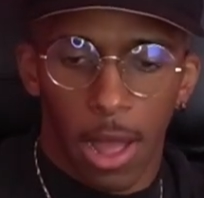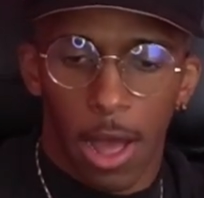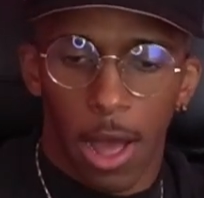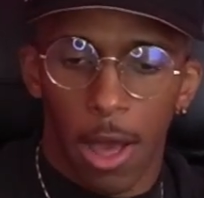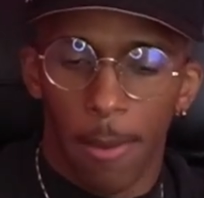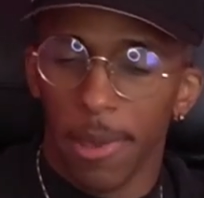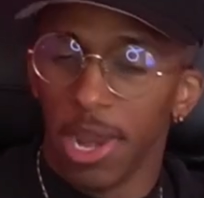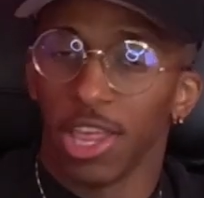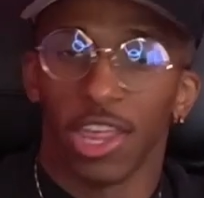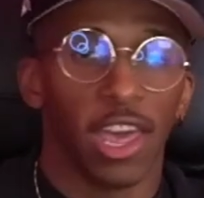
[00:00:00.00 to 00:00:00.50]

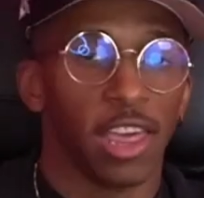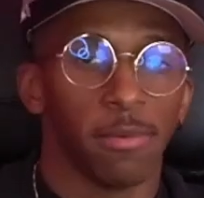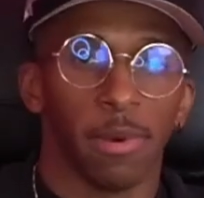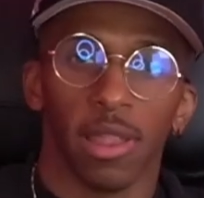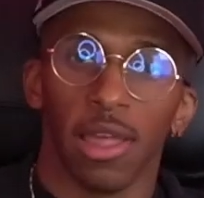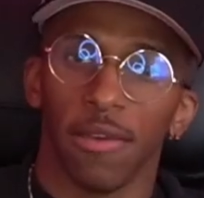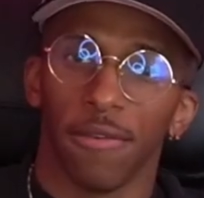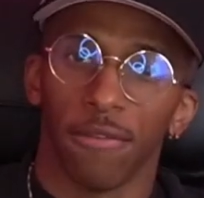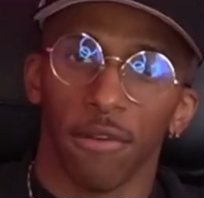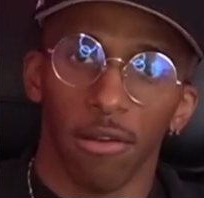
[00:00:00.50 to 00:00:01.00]
And it changed
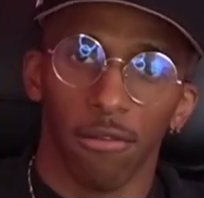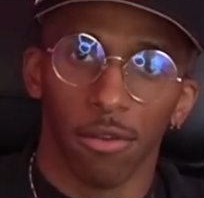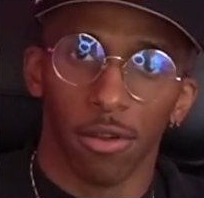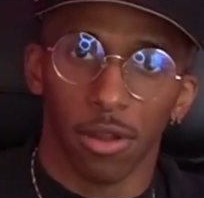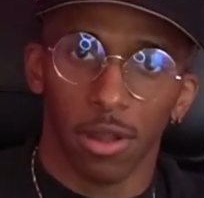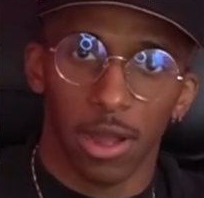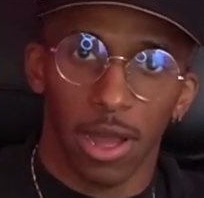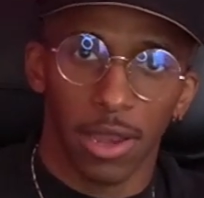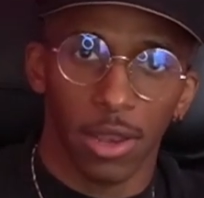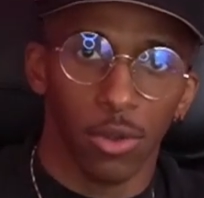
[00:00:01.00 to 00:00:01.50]
my life
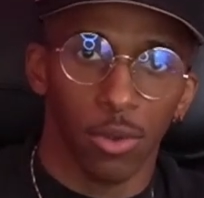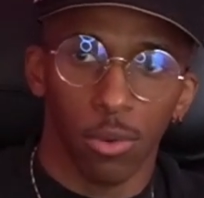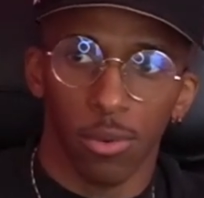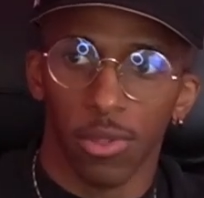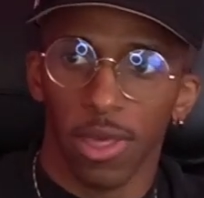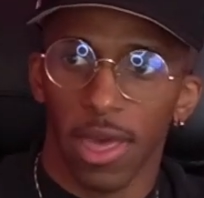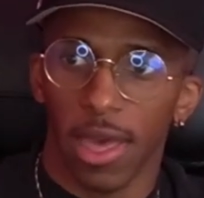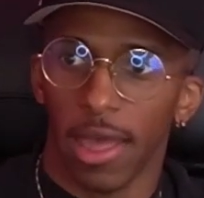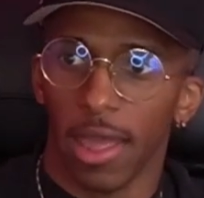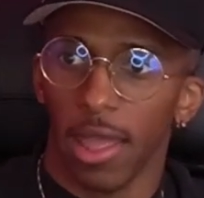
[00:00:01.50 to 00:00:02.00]
forever. I
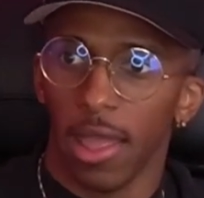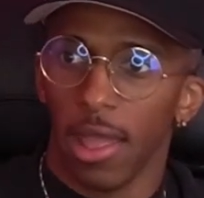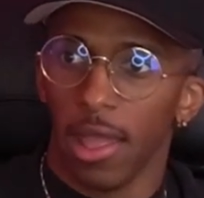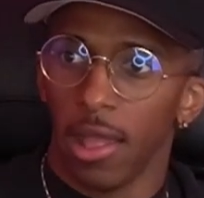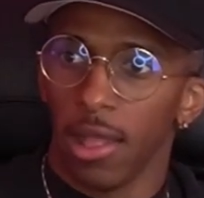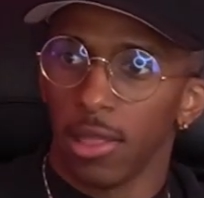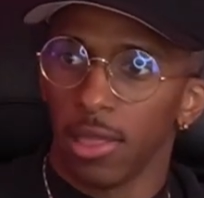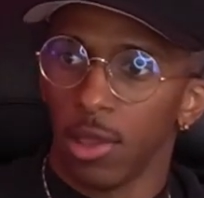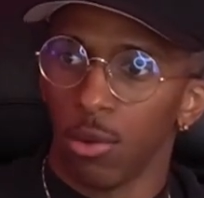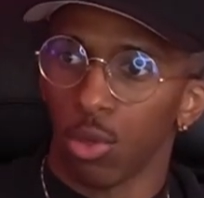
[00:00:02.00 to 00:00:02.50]
knew that
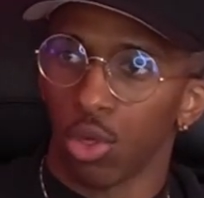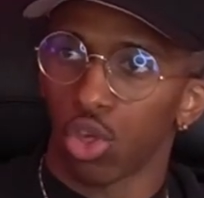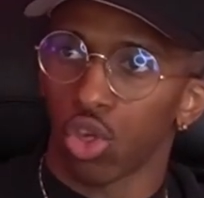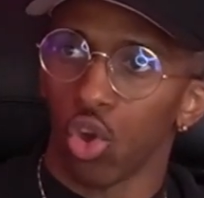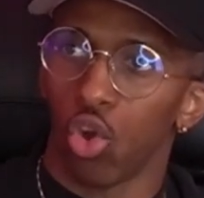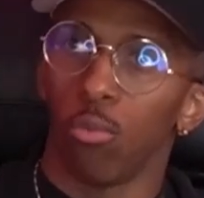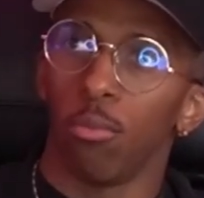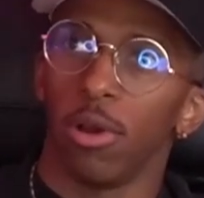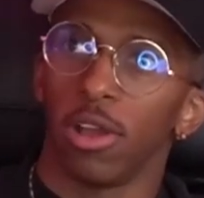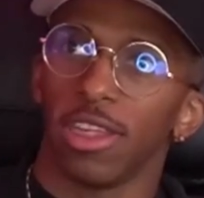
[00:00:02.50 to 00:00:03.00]
there was
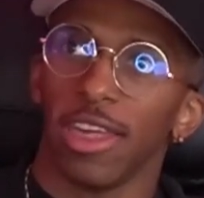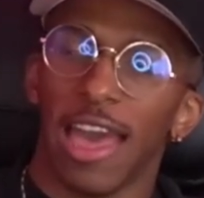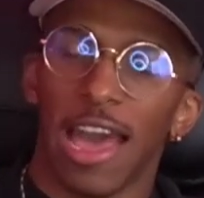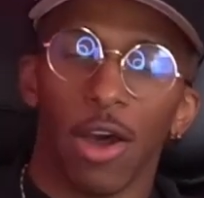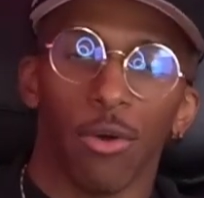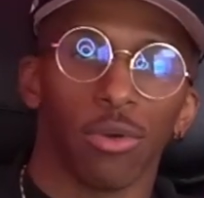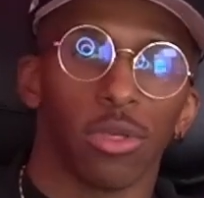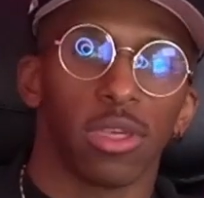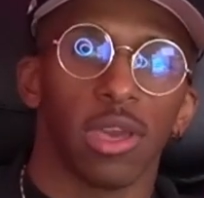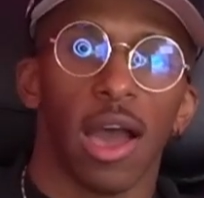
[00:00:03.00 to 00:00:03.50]
so much
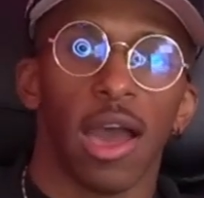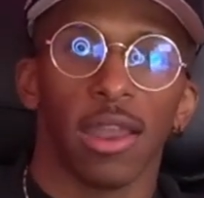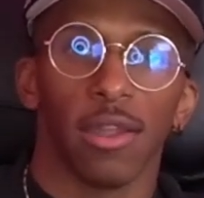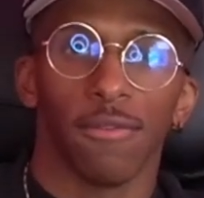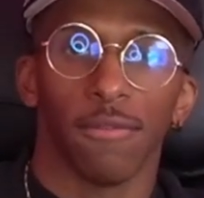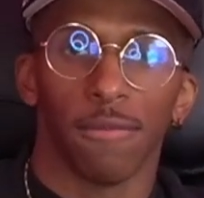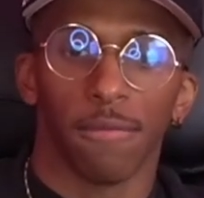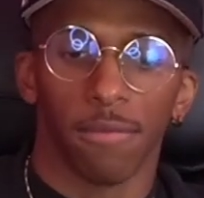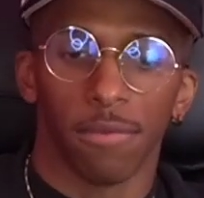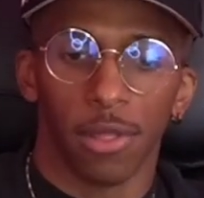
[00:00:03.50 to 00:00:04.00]
outside
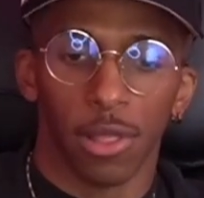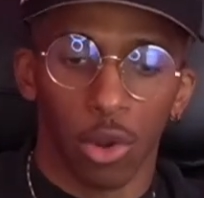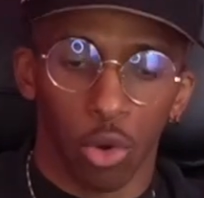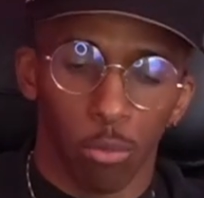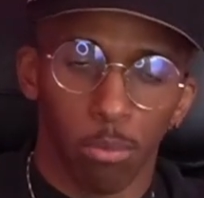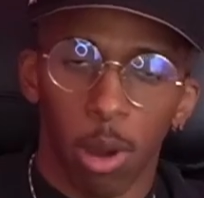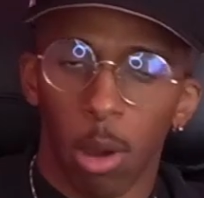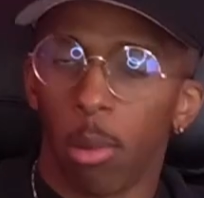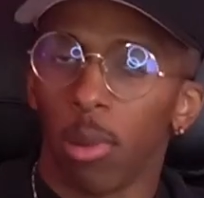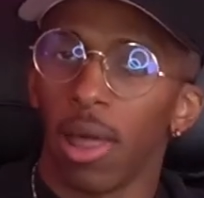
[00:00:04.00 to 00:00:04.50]
of the
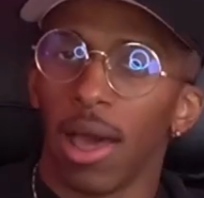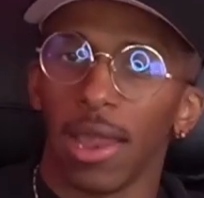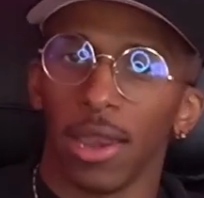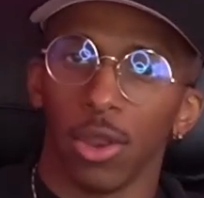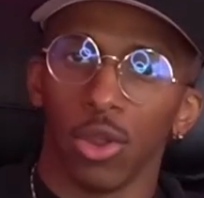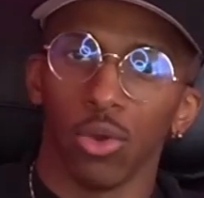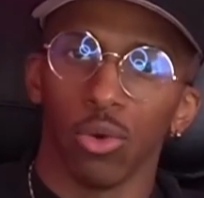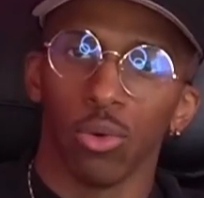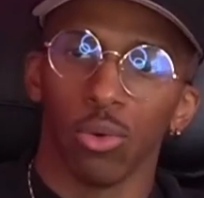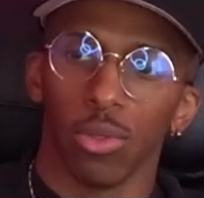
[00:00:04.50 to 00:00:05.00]
little bubble I
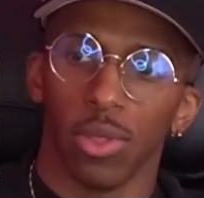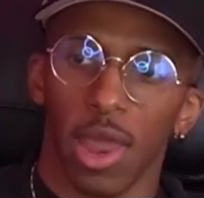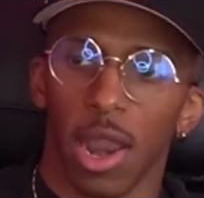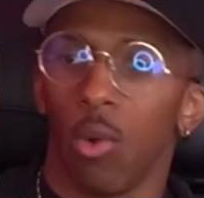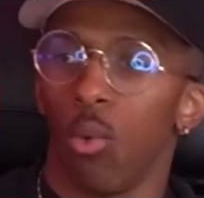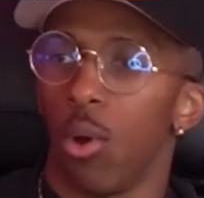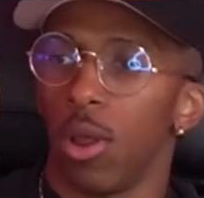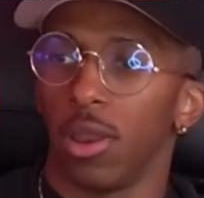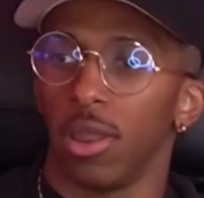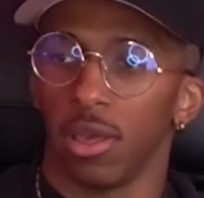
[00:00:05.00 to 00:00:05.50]
knew that
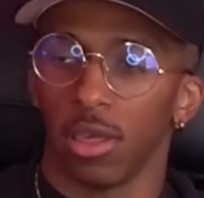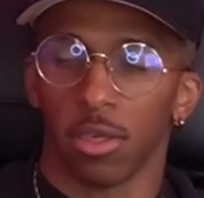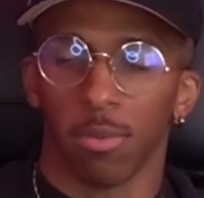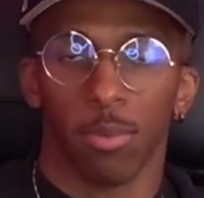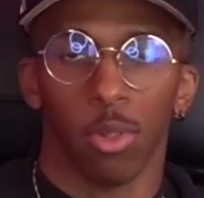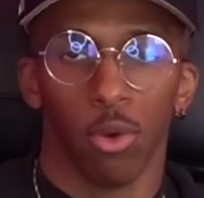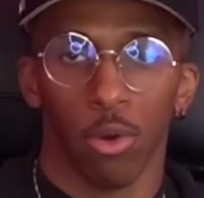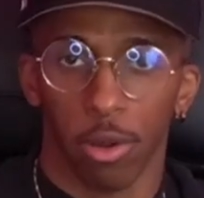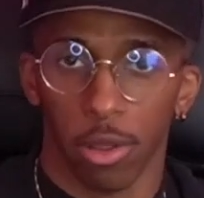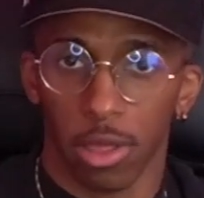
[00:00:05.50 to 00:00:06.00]
I wanted to
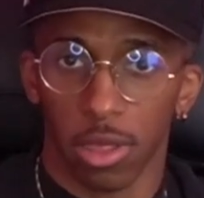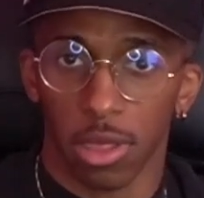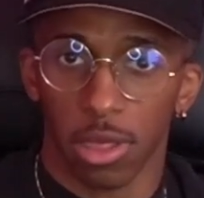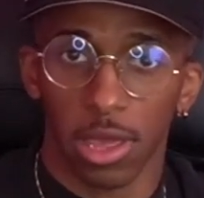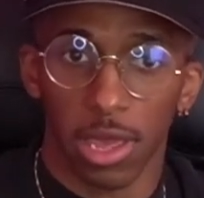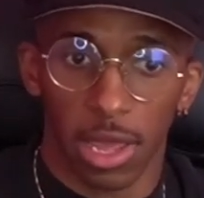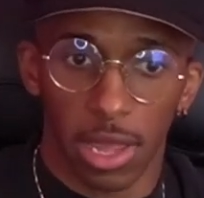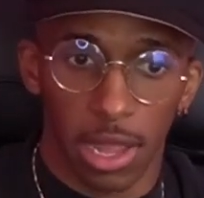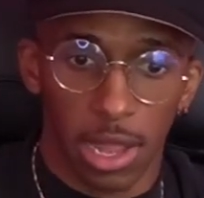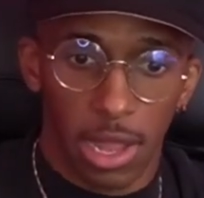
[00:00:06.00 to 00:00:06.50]
explore and
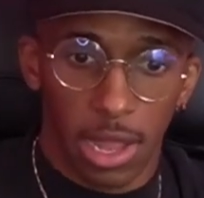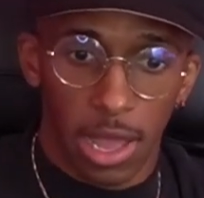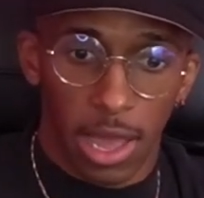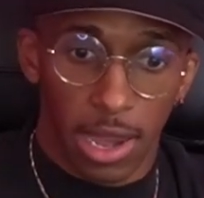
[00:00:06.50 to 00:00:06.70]
see.